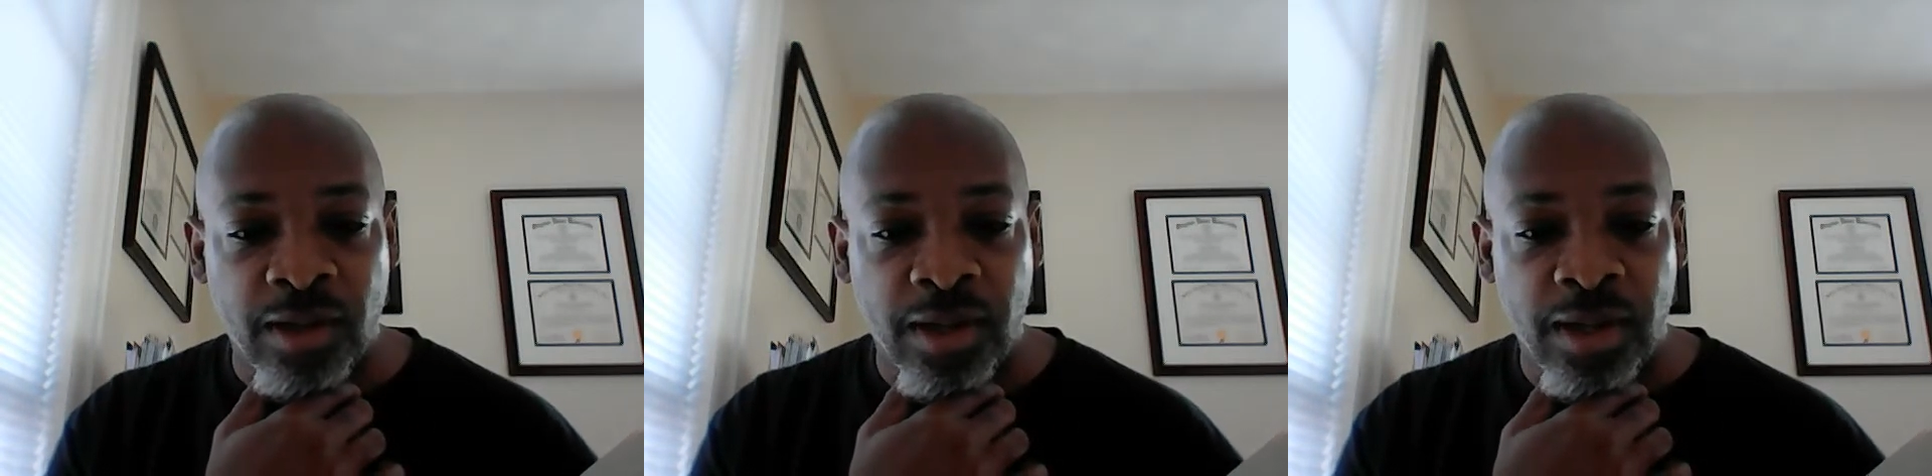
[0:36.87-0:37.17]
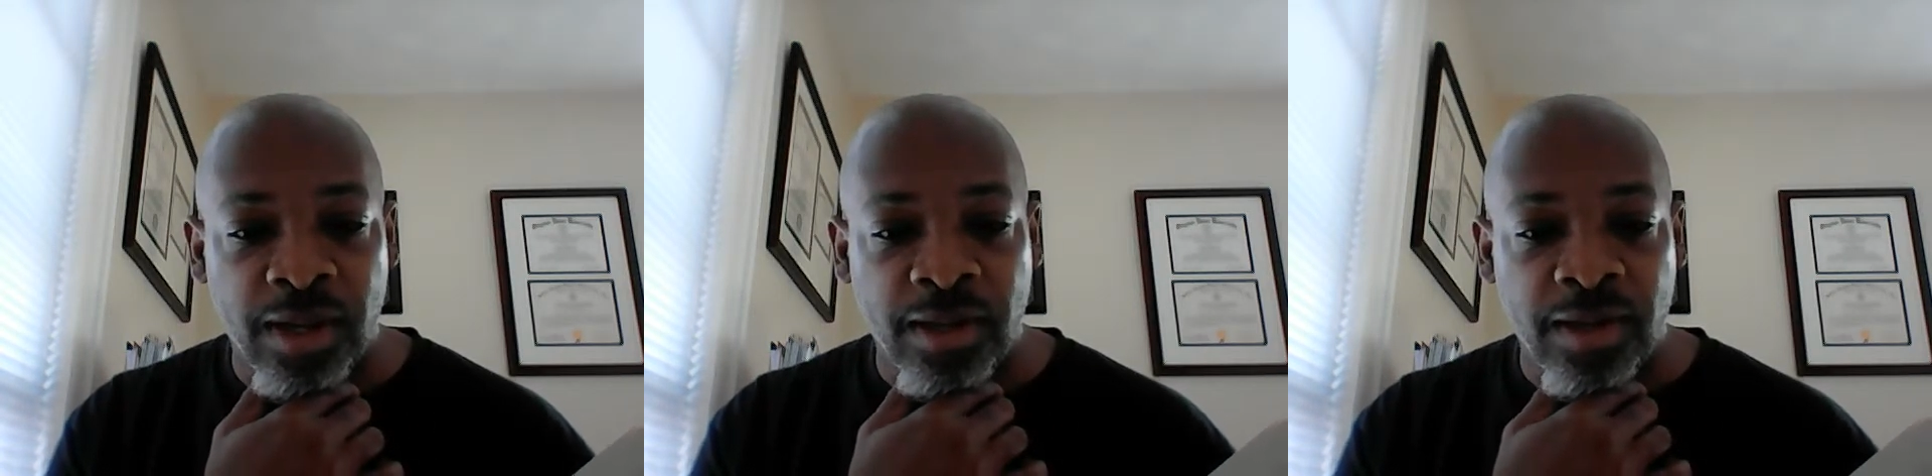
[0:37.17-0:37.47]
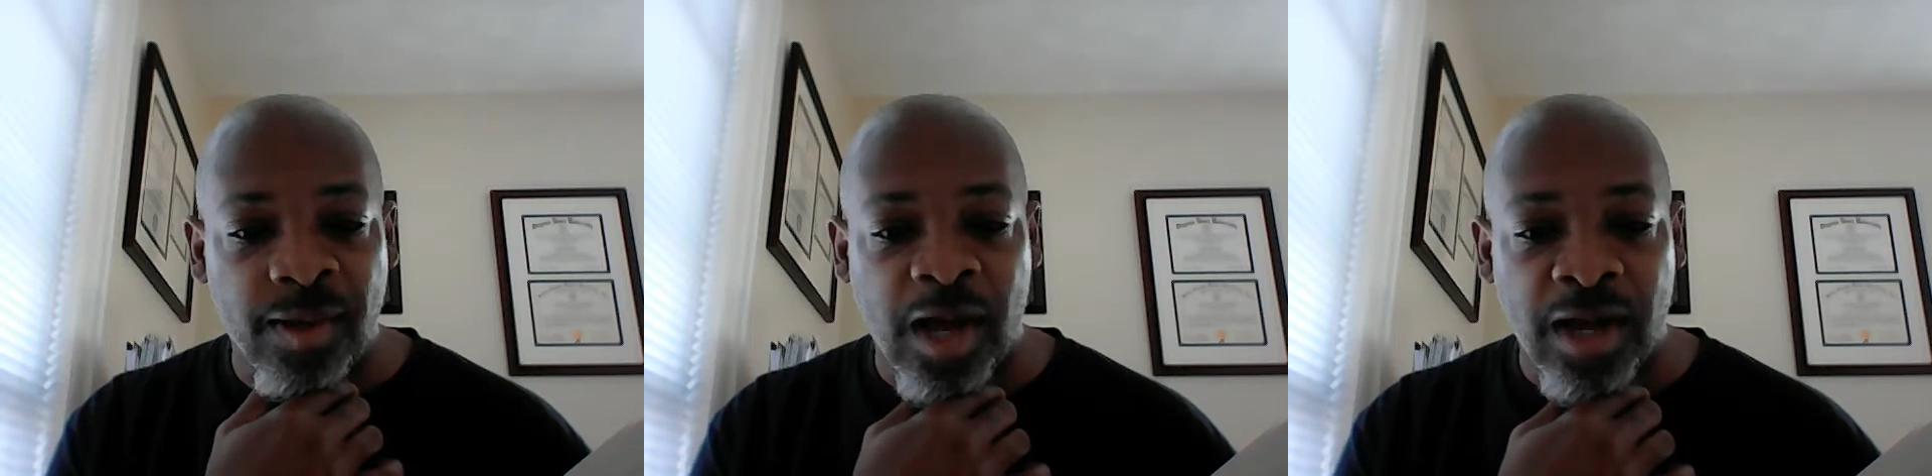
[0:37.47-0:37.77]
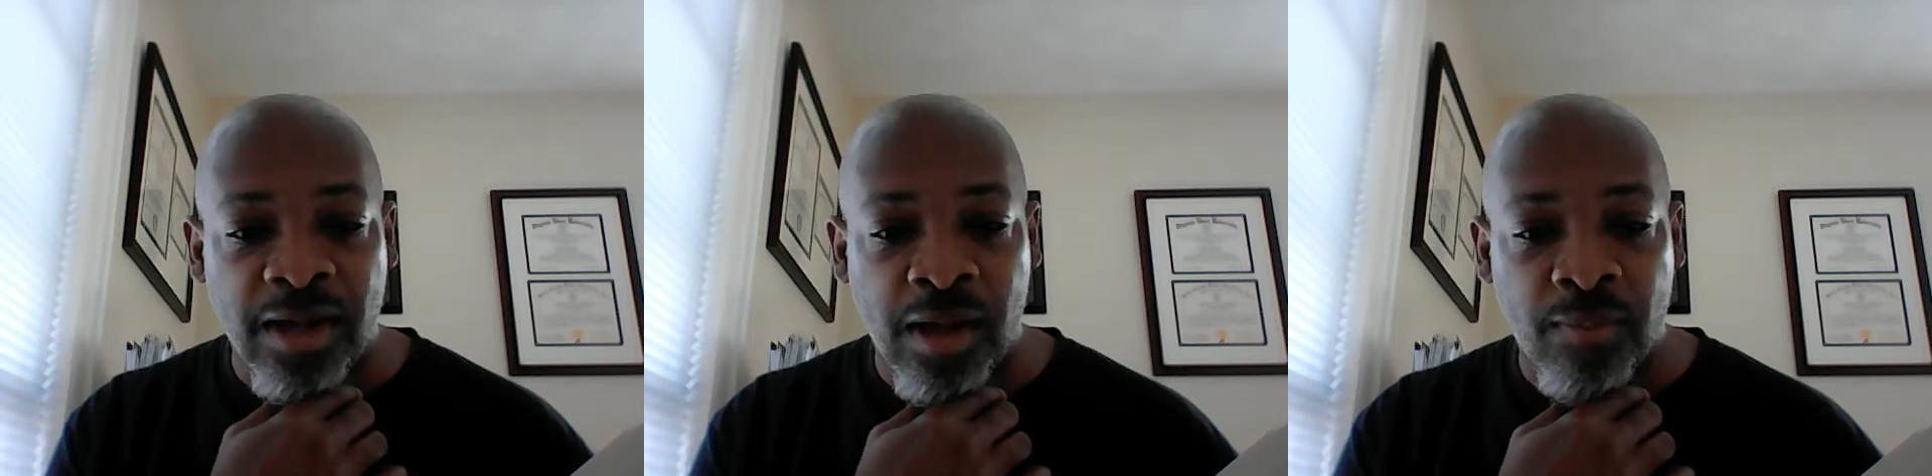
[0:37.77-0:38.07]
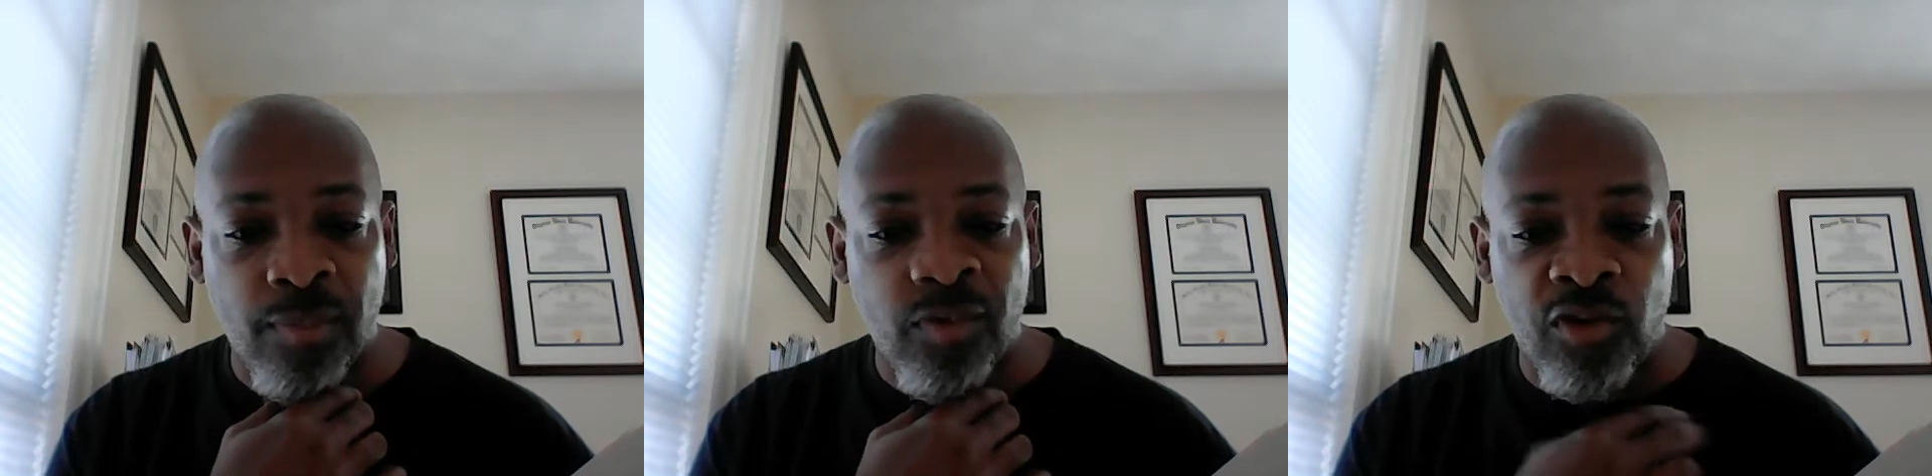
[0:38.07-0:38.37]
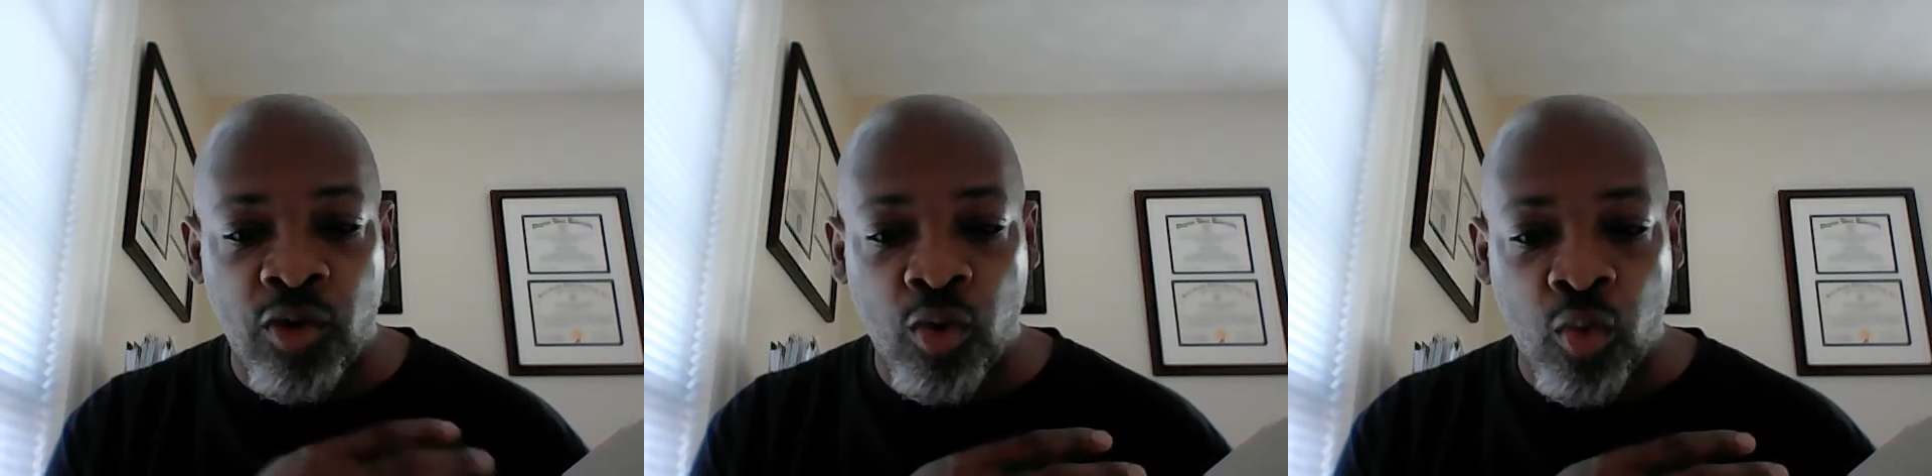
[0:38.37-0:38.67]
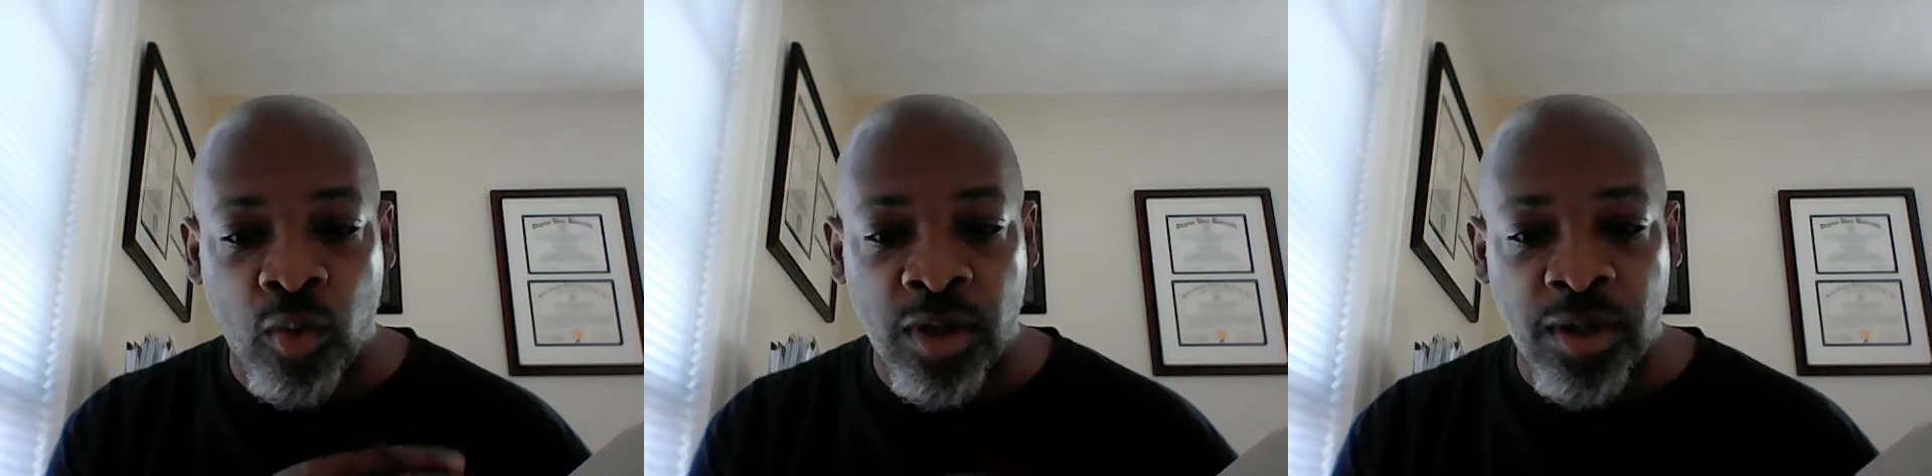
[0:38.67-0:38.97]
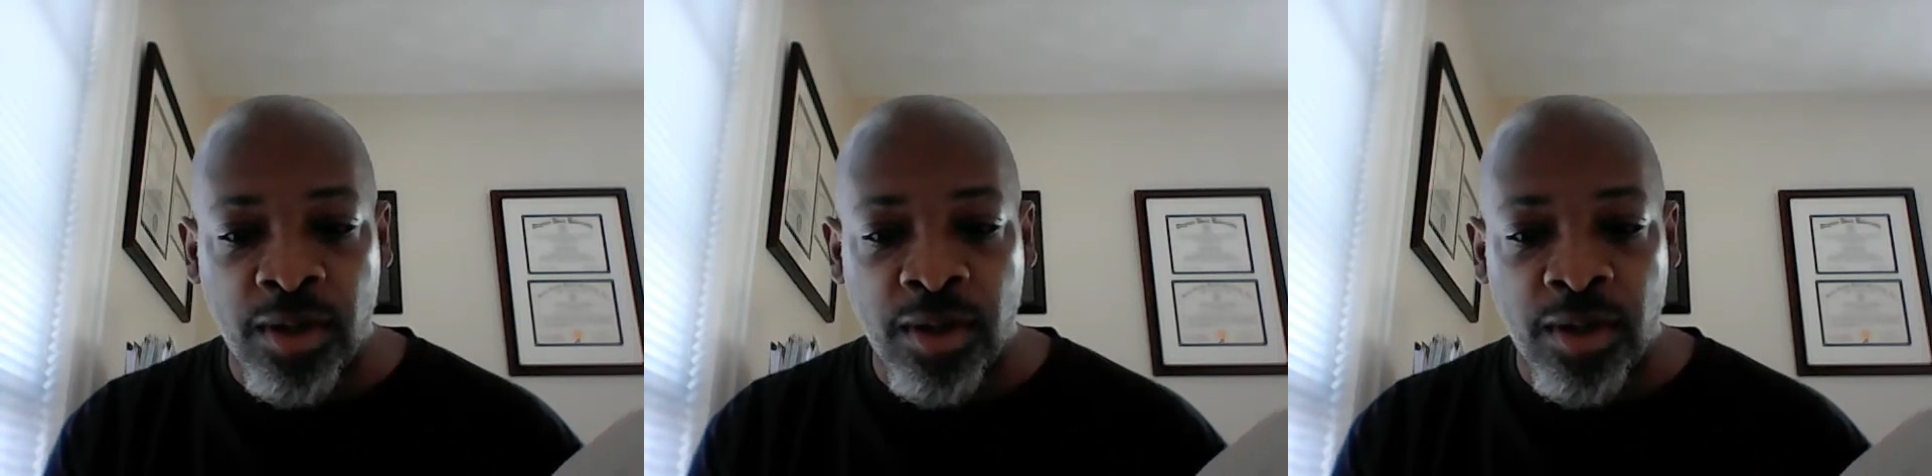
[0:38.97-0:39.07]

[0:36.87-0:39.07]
the end did not come soon?